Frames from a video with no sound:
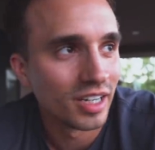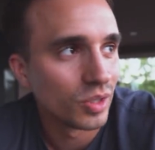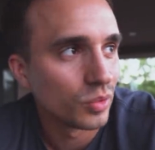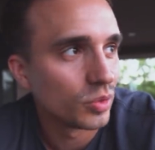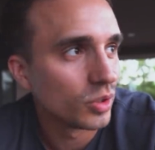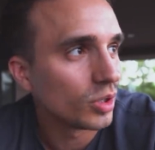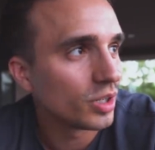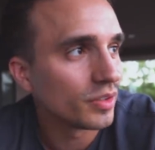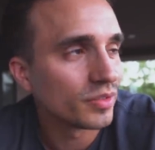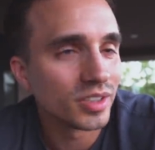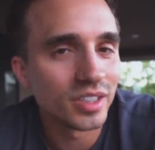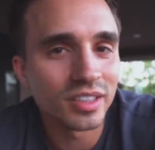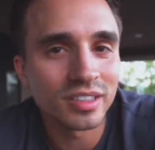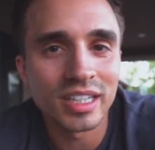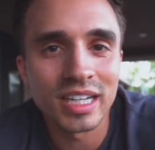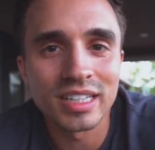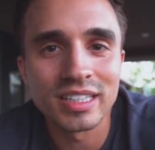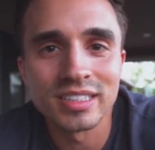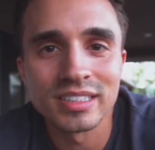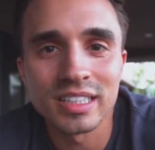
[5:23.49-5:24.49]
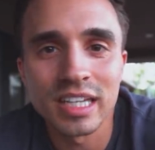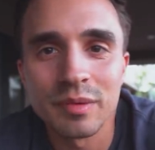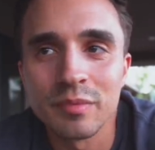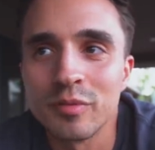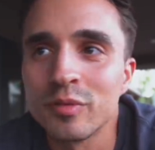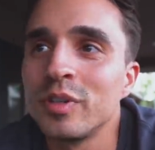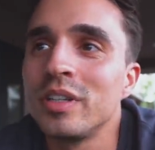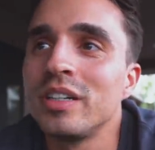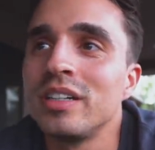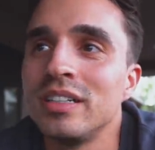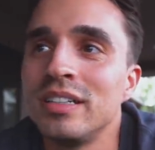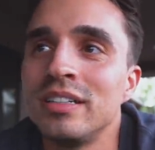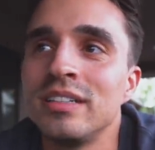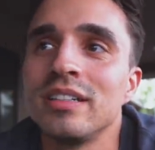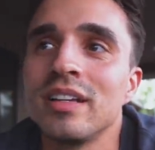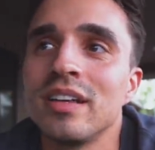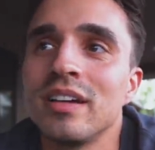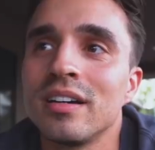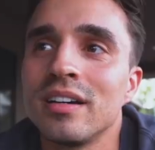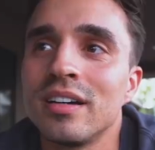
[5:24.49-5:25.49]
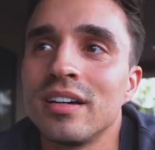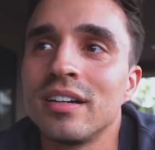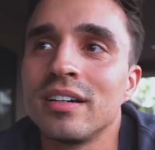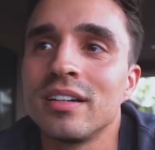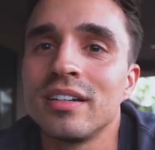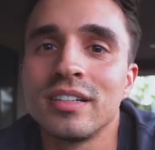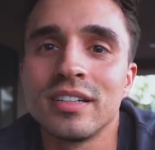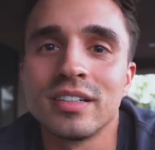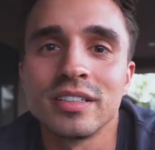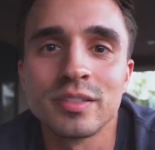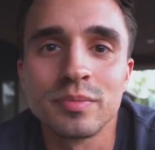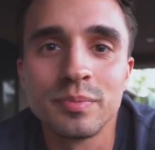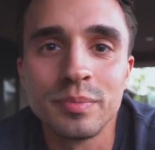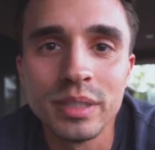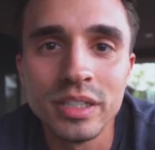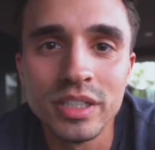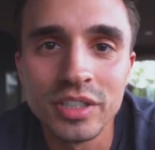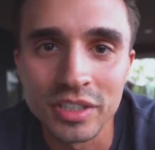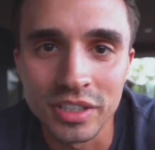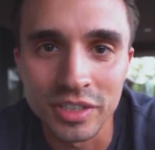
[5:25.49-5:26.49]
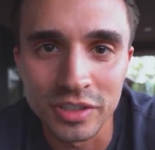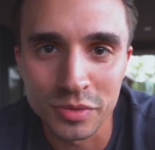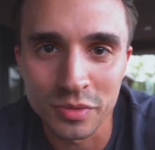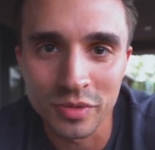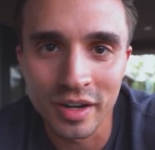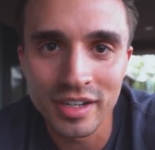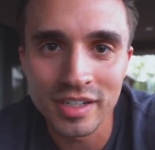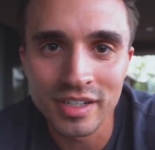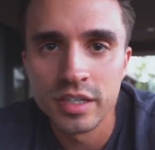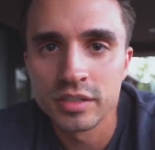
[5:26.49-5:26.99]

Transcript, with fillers: We don't even look like the same freaking uh, uh, uh, species, right?